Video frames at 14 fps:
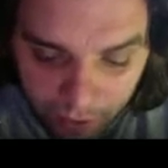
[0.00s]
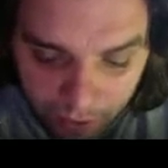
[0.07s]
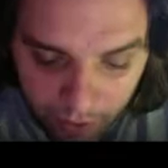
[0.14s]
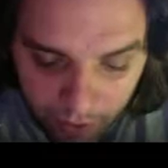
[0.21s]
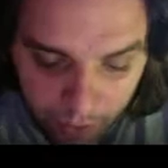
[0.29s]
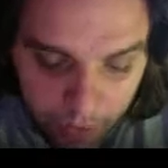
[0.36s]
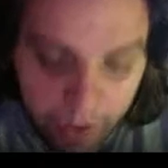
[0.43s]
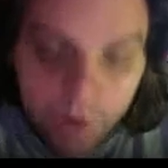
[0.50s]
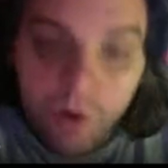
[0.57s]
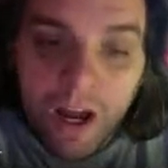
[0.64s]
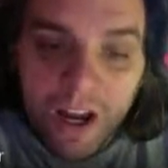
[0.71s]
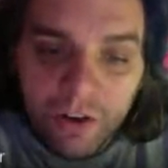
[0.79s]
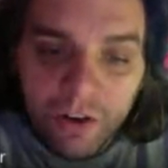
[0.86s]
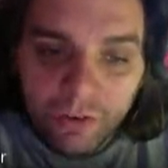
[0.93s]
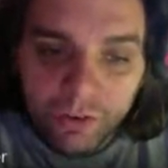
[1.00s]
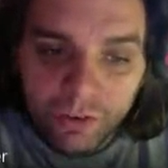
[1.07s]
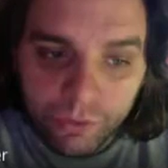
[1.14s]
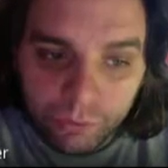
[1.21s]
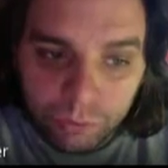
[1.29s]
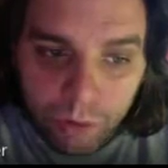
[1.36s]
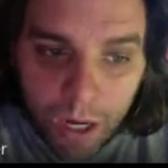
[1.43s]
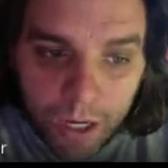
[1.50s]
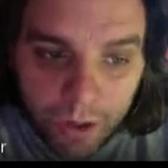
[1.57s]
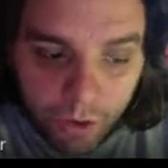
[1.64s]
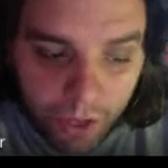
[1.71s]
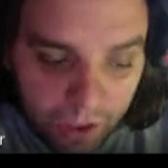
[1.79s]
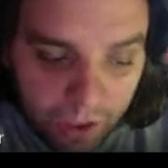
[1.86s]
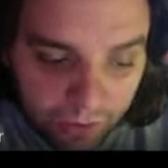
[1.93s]
The Ohio versus
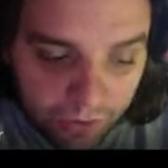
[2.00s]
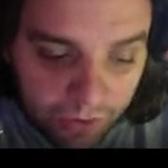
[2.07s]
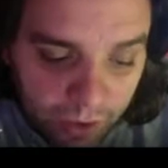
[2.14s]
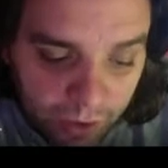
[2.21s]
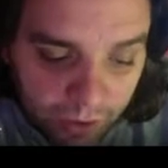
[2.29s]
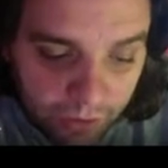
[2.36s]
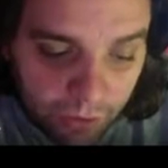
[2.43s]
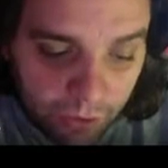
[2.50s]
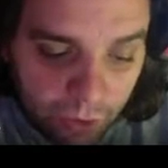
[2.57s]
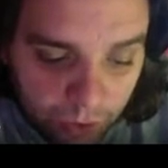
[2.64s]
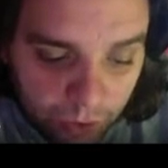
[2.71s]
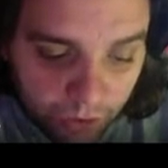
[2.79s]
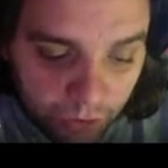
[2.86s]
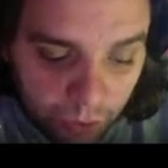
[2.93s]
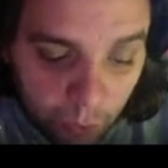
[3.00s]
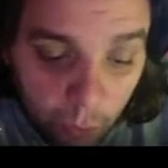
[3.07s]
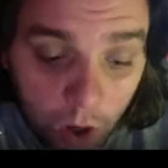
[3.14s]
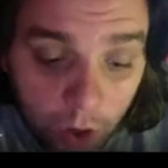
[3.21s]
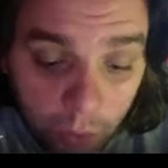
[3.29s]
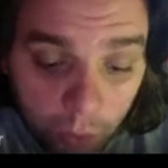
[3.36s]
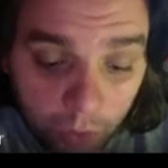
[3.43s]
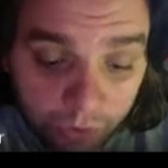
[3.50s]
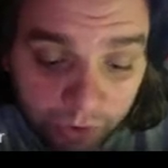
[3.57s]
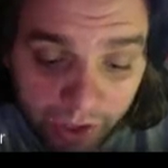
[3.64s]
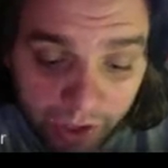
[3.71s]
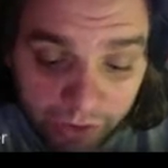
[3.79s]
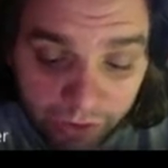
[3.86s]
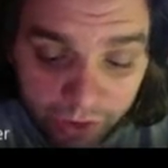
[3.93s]
Reiner case in 2001 was a
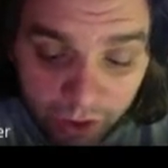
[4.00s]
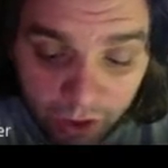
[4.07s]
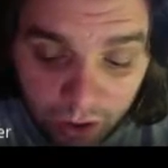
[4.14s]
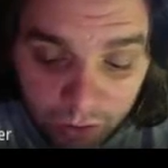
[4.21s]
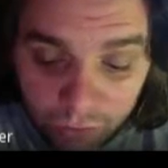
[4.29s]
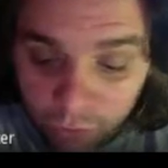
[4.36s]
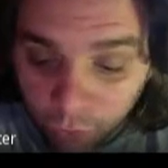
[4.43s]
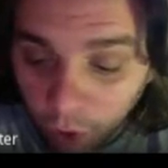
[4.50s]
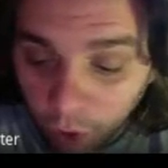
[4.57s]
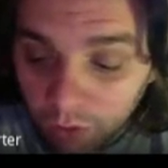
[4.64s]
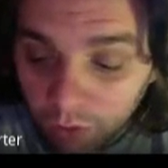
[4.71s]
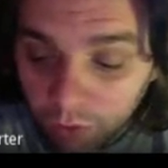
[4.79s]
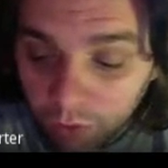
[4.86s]
case of wrongful